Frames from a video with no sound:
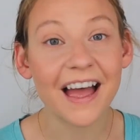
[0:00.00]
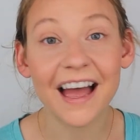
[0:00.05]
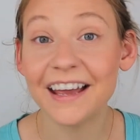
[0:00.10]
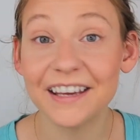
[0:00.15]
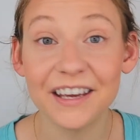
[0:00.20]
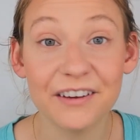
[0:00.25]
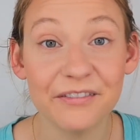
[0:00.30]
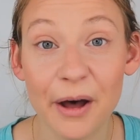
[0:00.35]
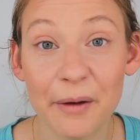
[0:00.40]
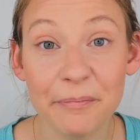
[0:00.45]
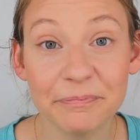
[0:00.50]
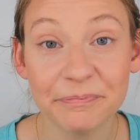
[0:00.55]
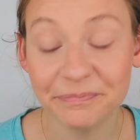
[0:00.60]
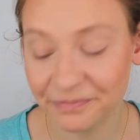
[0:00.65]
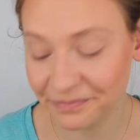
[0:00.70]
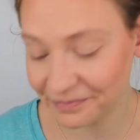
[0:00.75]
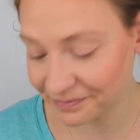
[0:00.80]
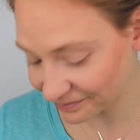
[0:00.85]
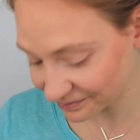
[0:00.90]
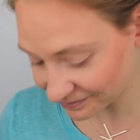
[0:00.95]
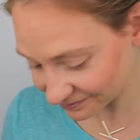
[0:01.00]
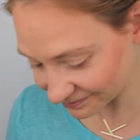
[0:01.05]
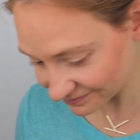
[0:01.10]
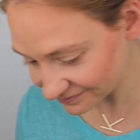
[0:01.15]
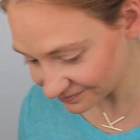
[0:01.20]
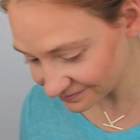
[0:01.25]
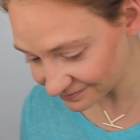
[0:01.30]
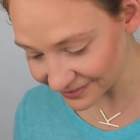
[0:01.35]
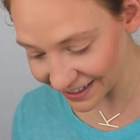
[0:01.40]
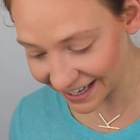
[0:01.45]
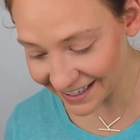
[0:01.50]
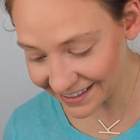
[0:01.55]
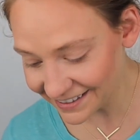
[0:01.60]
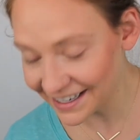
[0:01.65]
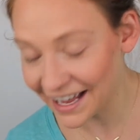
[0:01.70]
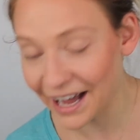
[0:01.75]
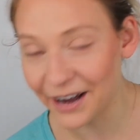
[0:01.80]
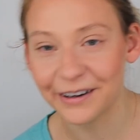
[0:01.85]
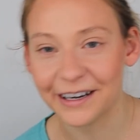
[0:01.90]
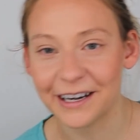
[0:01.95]
I give up.
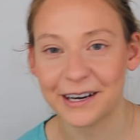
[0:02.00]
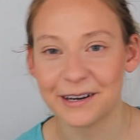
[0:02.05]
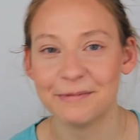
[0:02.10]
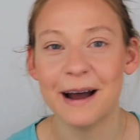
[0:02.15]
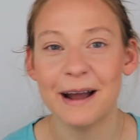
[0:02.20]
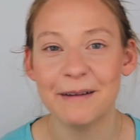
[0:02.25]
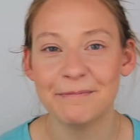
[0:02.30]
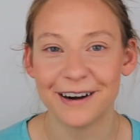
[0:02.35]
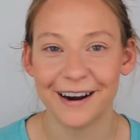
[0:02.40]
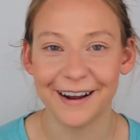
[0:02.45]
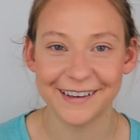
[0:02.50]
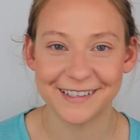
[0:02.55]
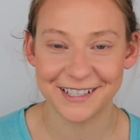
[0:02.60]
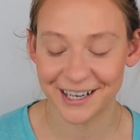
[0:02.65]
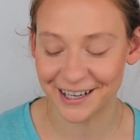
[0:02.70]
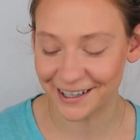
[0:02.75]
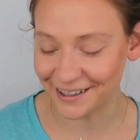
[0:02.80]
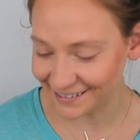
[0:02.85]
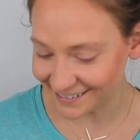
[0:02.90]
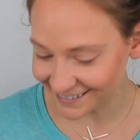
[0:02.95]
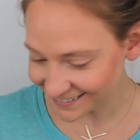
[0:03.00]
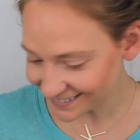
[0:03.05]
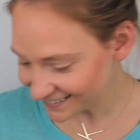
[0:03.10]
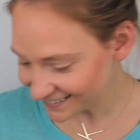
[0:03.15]
Now where did my brush go?